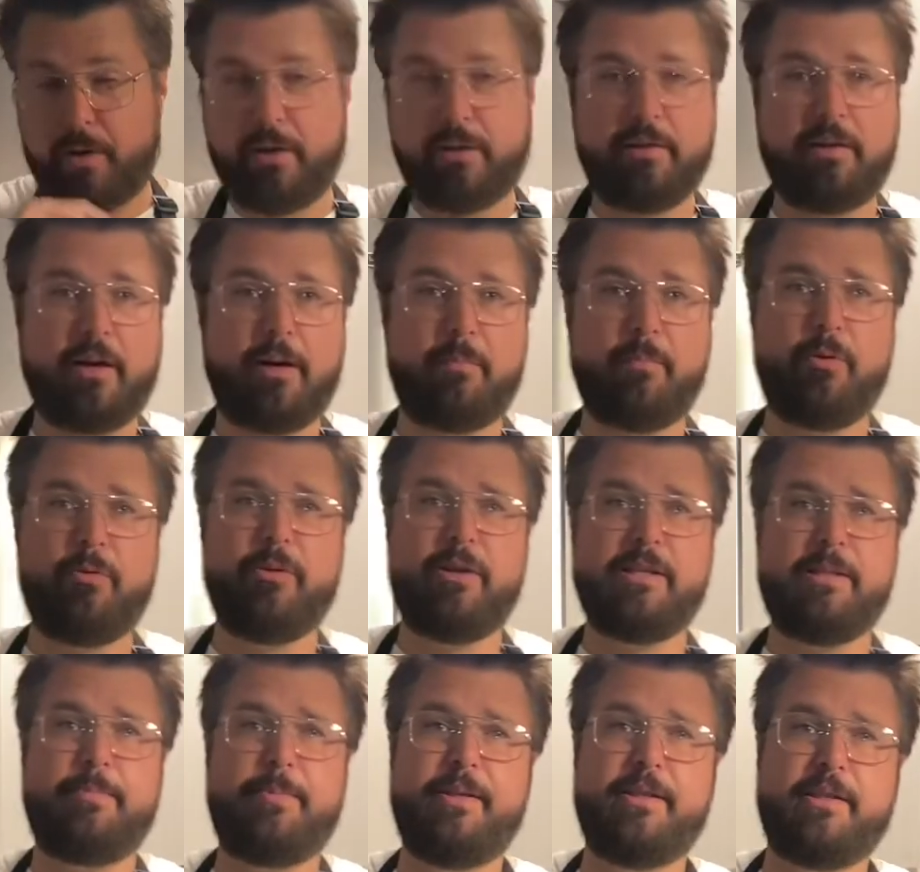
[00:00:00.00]
a lot more
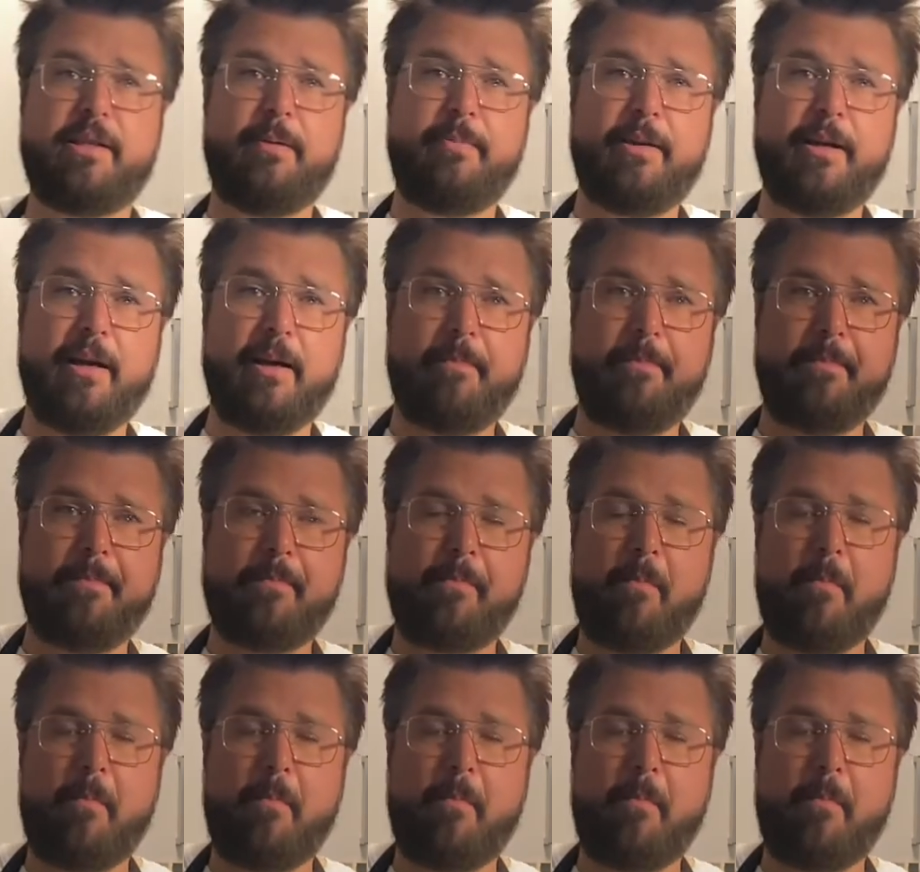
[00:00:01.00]
recipes coming up.